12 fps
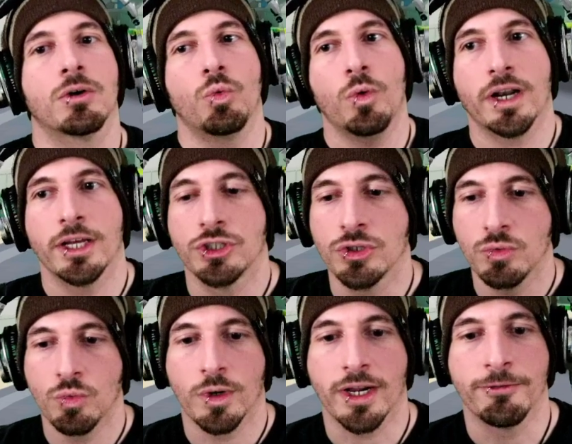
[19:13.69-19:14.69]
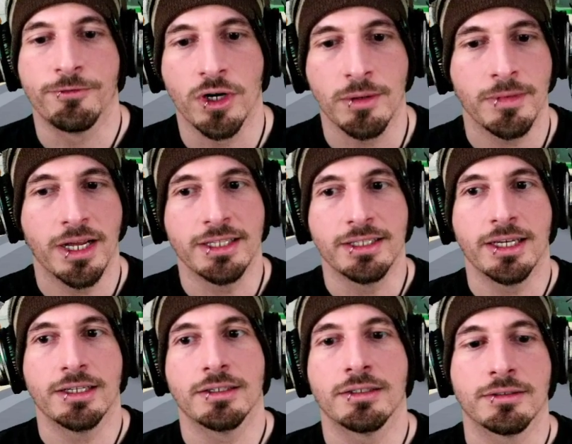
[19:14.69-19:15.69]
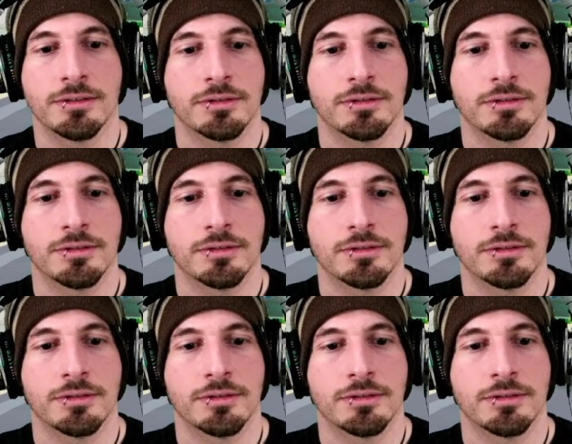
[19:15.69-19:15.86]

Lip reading: what I do, what I farm, and then